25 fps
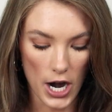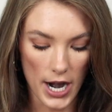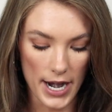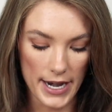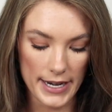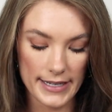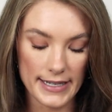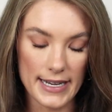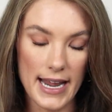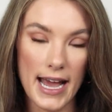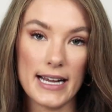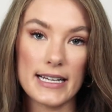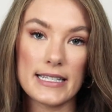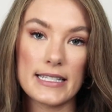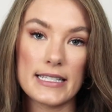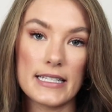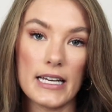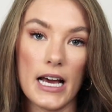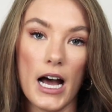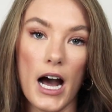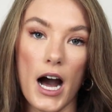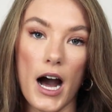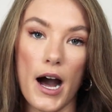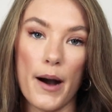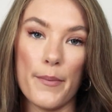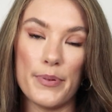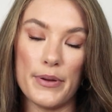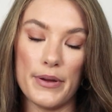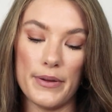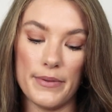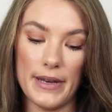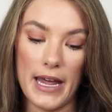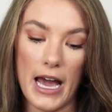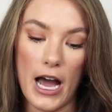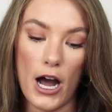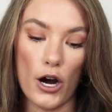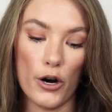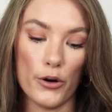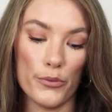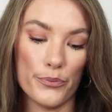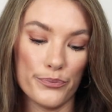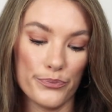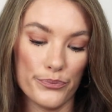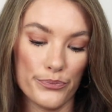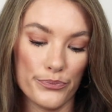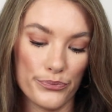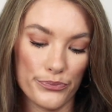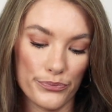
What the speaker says: Alright, next up, now